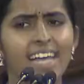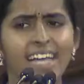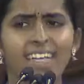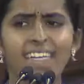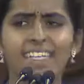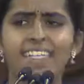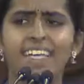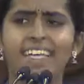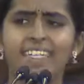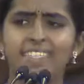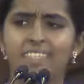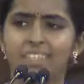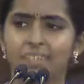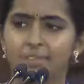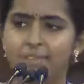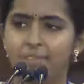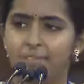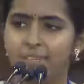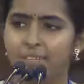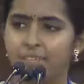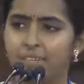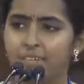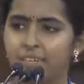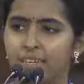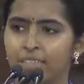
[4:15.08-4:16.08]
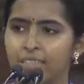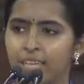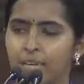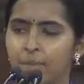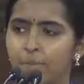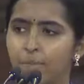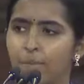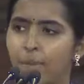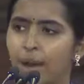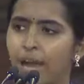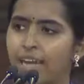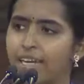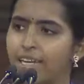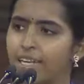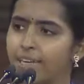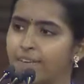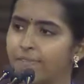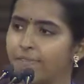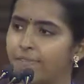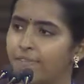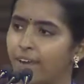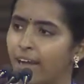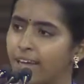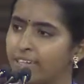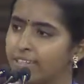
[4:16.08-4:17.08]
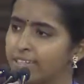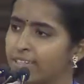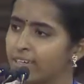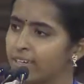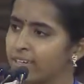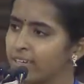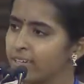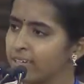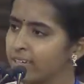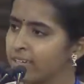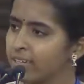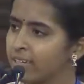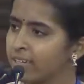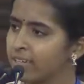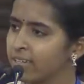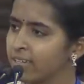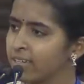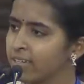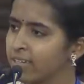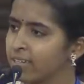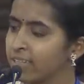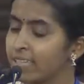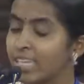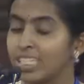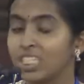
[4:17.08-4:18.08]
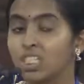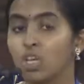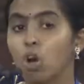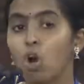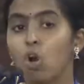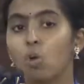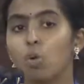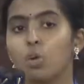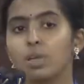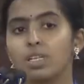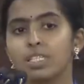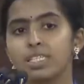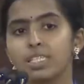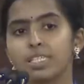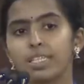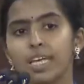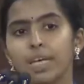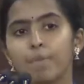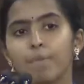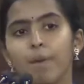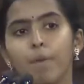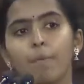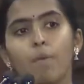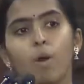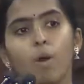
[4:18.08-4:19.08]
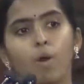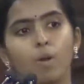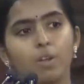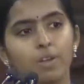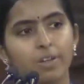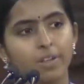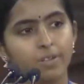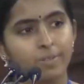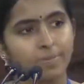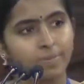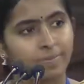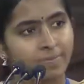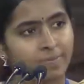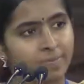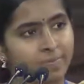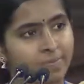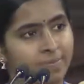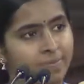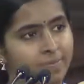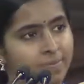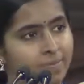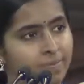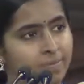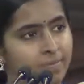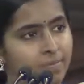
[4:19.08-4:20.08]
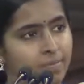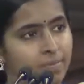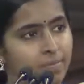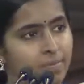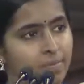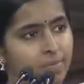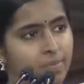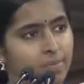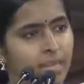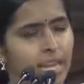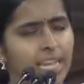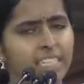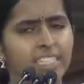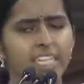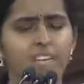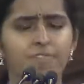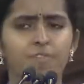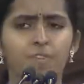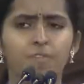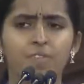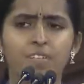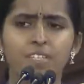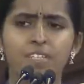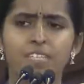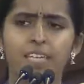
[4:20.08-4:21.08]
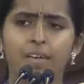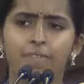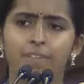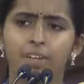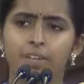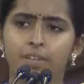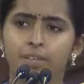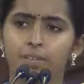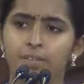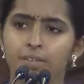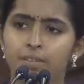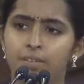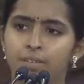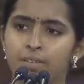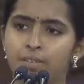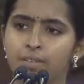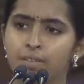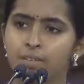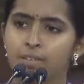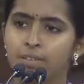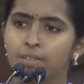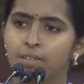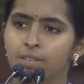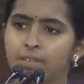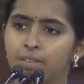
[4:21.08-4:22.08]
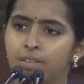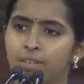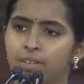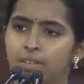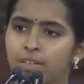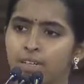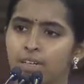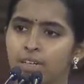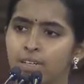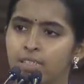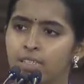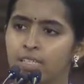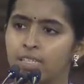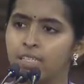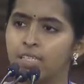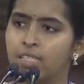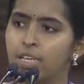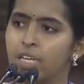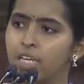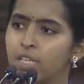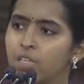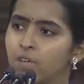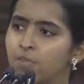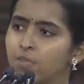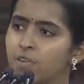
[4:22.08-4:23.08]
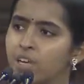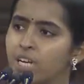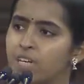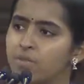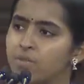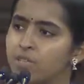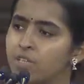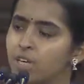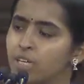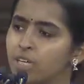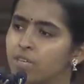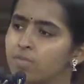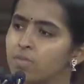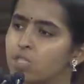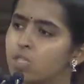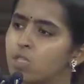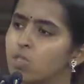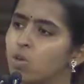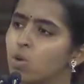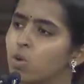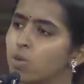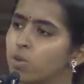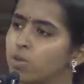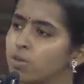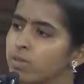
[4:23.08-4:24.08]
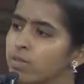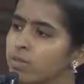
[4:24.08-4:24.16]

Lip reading: that adhesive, that binding factor, that covalent sigma bond. 1857, the seed of freedom struggle was sown.